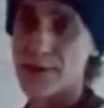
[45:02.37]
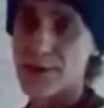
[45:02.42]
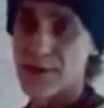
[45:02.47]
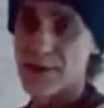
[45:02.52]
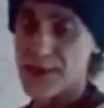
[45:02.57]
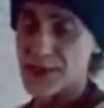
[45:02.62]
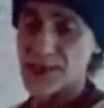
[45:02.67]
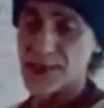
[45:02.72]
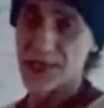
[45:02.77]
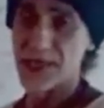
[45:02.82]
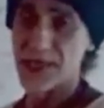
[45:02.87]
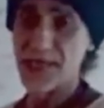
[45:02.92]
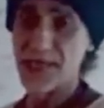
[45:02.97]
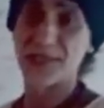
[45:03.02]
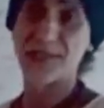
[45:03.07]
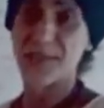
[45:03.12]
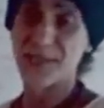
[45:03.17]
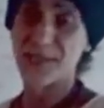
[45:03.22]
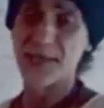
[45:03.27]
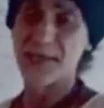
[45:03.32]
It's their
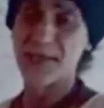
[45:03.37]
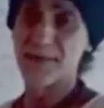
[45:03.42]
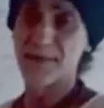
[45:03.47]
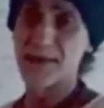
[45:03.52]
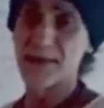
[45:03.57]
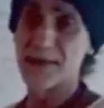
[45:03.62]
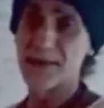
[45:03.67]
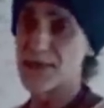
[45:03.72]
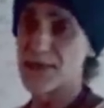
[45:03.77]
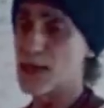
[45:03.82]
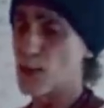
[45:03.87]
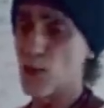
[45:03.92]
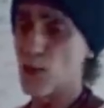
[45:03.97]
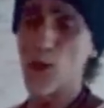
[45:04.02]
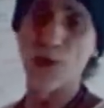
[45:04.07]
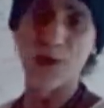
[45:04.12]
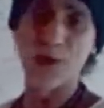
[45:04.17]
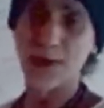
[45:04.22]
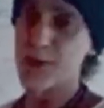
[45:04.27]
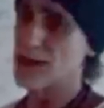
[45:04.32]
destiny. It's their
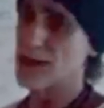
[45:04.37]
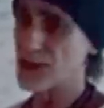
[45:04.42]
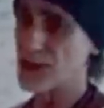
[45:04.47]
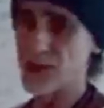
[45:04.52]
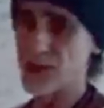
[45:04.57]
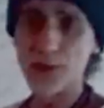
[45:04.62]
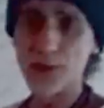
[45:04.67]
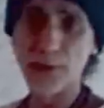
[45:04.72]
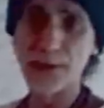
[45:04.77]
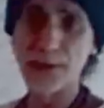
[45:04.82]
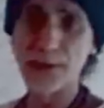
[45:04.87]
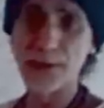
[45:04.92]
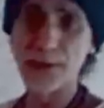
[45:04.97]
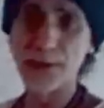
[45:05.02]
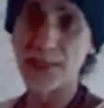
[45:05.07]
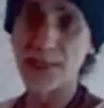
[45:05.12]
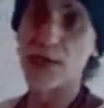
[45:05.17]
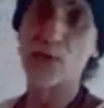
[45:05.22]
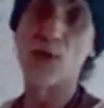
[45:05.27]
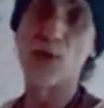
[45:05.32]
work. They're just
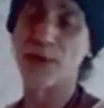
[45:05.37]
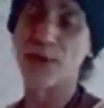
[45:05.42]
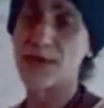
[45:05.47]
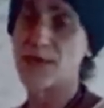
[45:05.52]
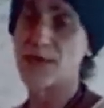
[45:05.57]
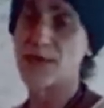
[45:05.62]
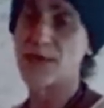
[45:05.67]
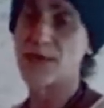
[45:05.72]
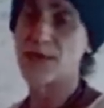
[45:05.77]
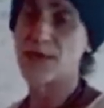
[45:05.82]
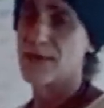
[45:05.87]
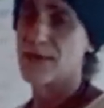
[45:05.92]
doing their work.